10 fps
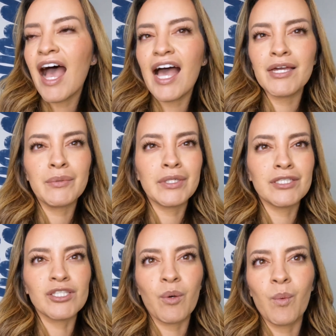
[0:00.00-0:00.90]
I
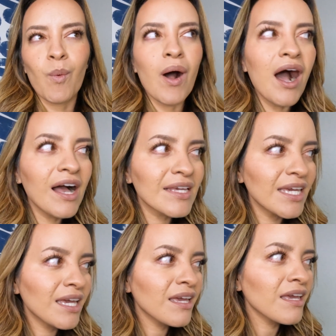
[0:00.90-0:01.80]
was
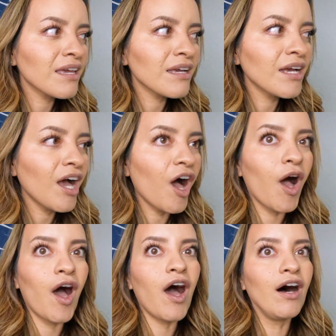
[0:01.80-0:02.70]
walking
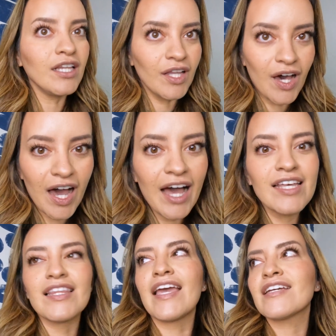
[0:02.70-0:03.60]
a
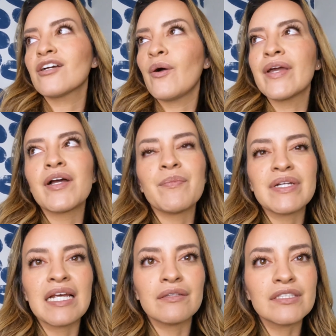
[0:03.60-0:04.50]
lot, like going up
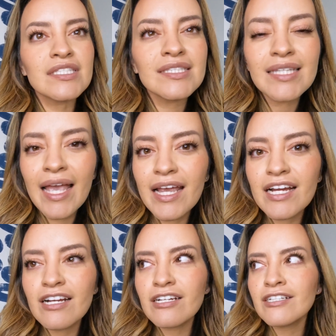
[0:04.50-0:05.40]
and down the
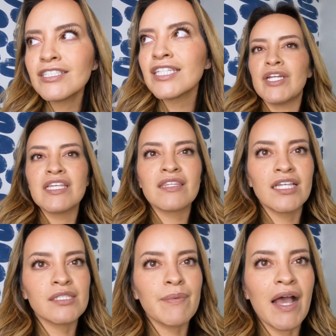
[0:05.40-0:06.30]
stairs, putting
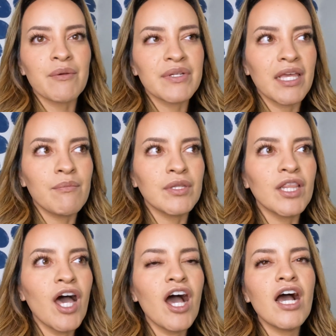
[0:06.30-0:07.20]
things back where they
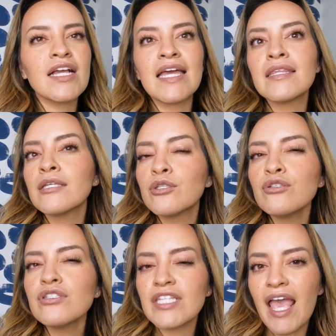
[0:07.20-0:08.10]
belong. And they
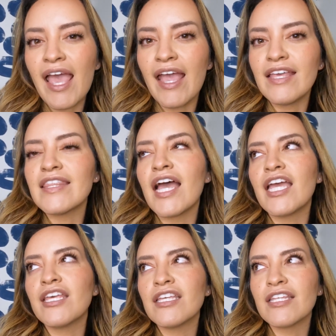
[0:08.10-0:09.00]
do say
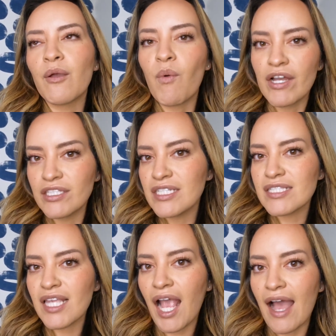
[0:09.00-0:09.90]
that they want you to
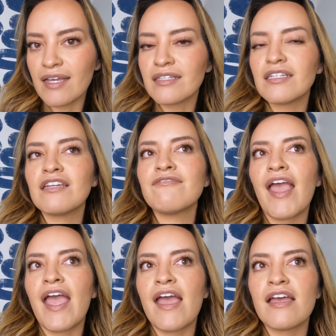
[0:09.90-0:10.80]
stay active
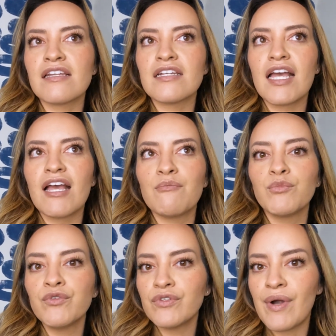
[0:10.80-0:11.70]
and
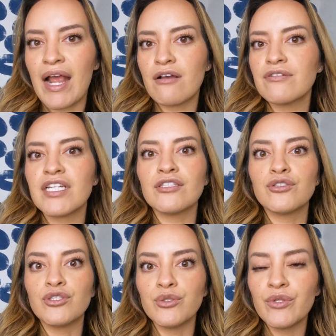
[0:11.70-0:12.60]
move around
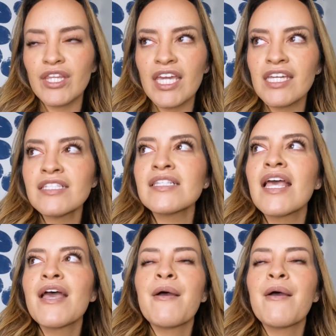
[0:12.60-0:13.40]
and do things,